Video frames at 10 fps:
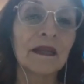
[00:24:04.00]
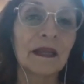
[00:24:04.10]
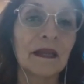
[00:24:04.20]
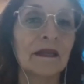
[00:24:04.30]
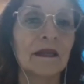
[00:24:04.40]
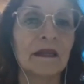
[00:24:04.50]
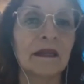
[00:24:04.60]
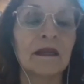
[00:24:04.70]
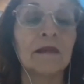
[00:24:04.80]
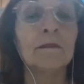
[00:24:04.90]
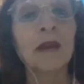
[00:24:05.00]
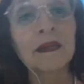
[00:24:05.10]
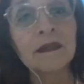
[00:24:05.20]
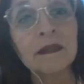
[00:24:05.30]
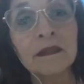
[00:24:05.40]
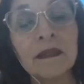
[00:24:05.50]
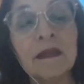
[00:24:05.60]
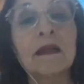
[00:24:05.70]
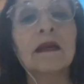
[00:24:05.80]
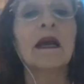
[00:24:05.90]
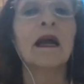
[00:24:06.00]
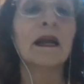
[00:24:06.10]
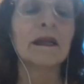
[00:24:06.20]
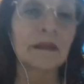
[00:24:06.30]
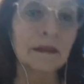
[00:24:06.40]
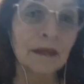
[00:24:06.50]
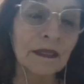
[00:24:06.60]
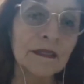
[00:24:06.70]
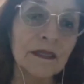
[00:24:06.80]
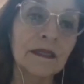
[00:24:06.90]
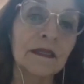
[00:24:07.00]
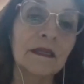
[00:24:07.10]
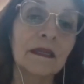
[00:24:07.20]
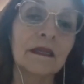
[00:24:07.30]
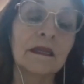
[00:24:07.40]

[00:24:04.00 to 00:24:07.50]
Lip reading: here in mining, in sanitary